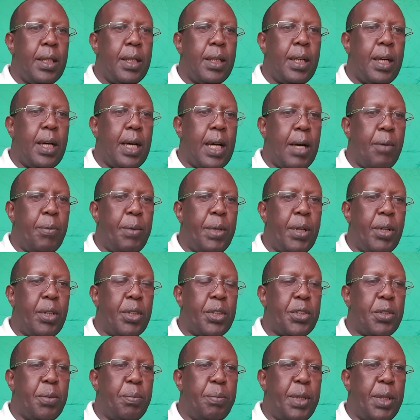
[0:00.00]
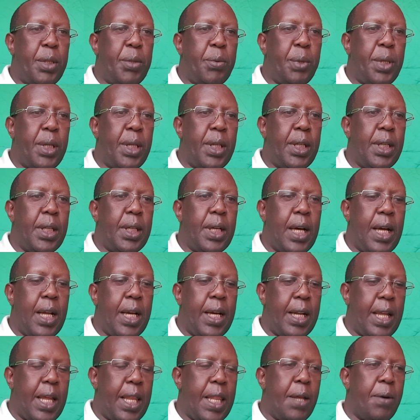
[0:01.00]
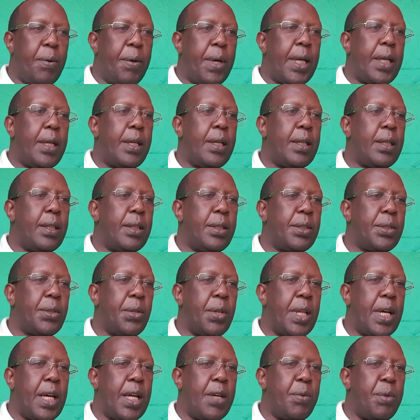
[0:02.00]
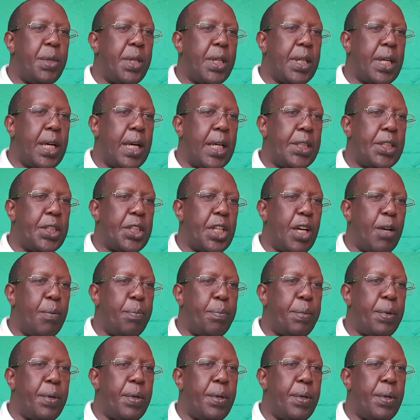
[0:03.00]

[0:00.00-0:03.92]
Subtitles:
we'll also be doing another one so that we catch up.